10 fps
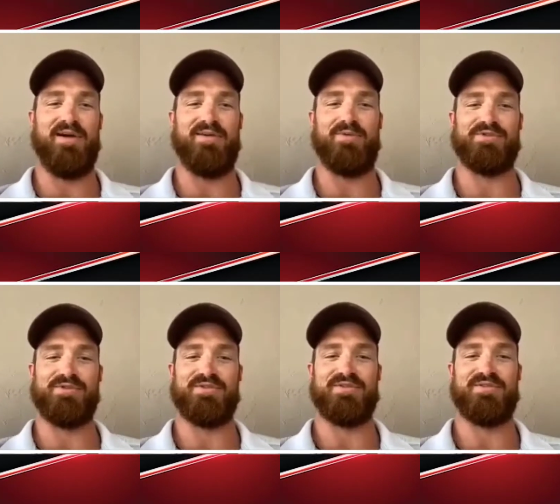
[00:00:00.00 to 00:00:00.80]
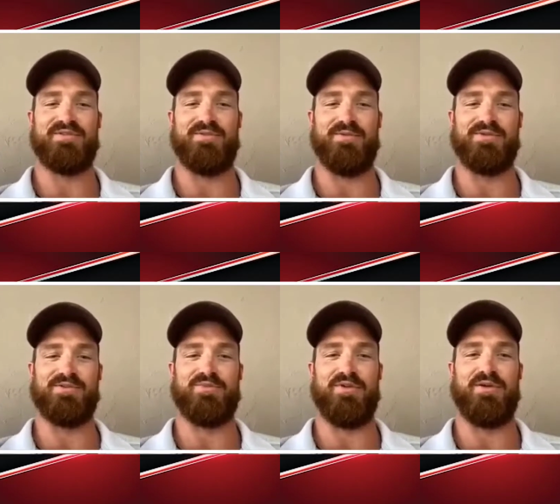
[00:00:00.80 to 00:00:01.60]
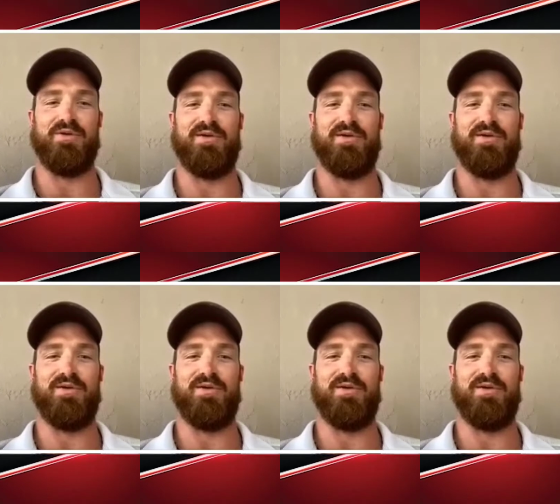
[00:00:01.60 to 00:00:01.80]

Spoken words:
which was pretty cool.